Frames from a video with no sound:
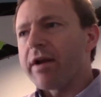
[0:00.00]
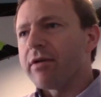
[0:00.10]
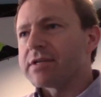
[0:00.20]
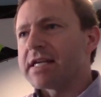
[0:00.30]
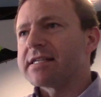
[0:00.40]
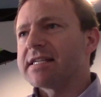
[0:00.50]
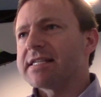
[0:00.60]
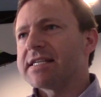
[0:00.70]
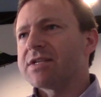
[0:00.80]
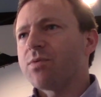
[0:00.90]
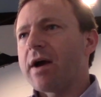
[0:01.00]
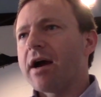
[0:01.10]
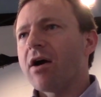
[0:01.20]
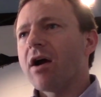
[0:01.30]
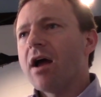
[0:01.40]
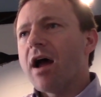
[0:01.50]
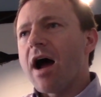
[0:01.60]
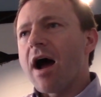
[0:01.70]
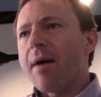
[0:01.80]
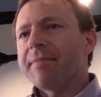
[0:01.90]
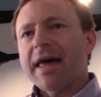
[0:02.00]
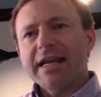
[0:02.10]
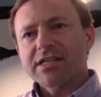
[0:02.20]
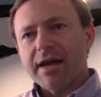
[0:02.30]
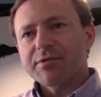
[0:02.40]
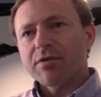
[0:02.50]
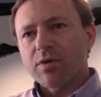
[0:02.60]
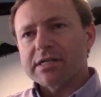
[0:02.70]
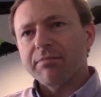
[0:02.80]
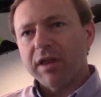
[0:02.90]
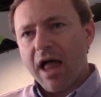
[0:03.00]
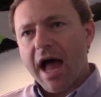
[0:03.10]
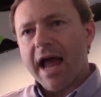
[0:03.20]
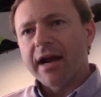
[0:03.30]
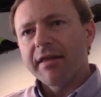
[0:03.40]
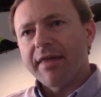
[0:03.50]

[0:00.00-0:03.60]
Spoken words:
those instances where that exception was applied.